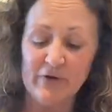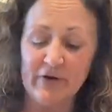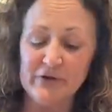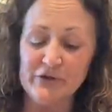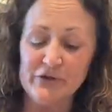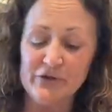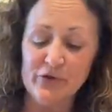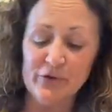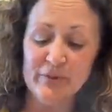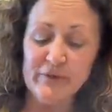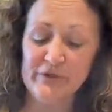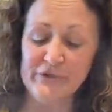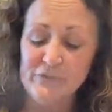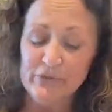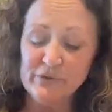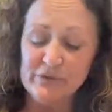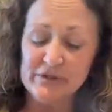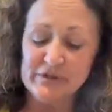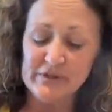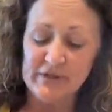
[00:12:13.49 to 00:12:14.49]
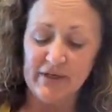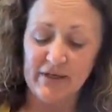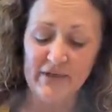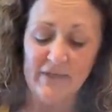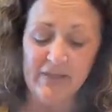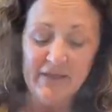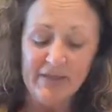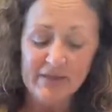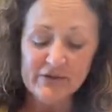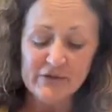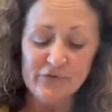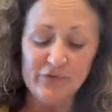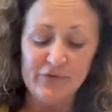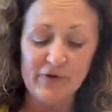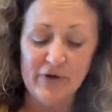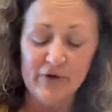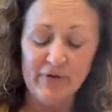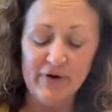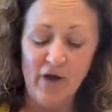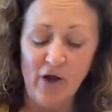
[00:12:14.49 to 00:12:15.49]
As you reduce it, it's
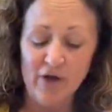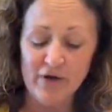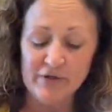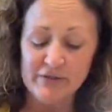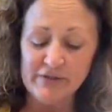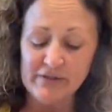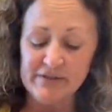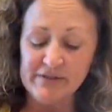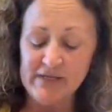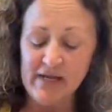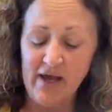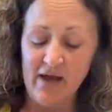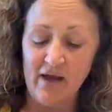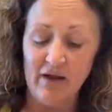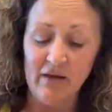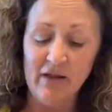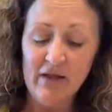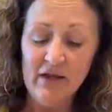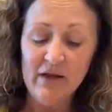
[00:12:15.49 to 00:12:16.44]
very hard to tell.